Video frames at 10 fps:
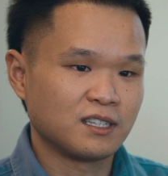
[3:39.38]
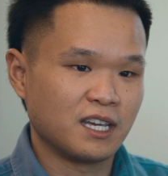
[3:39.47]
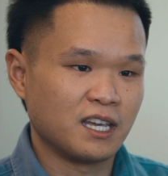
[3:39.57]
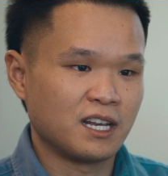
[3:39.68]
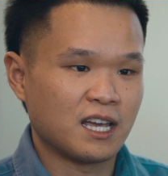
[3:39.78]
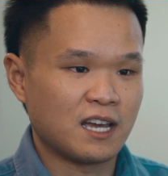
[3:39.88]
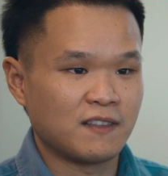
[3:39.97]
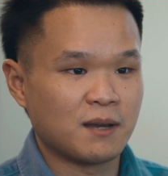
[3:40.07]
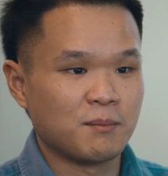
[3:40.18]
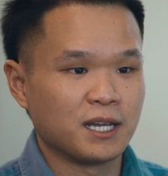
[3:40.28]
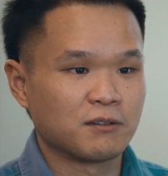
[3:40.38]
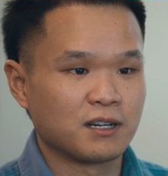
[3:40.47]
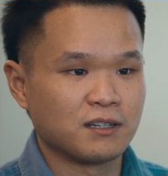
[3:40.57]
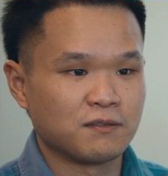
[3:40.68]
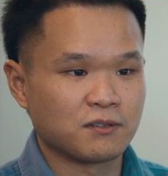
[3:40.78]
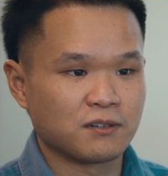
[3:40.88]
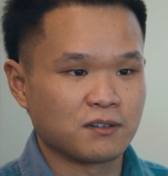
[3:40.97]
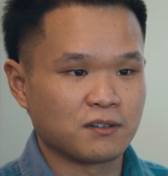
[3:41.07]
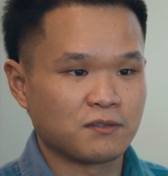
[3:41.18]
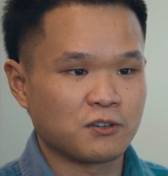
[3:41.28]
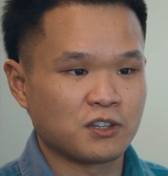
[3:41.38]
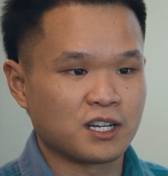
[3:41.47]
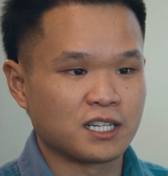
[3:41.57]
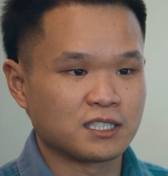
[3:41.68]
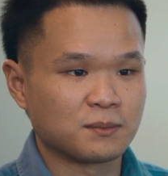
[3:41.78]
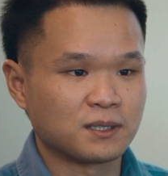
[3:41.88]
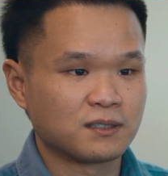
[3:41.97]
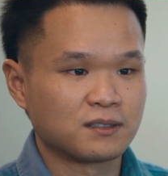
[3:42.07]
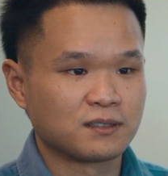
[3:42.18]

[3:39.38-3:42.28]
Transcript: and have that bag ready for the customer.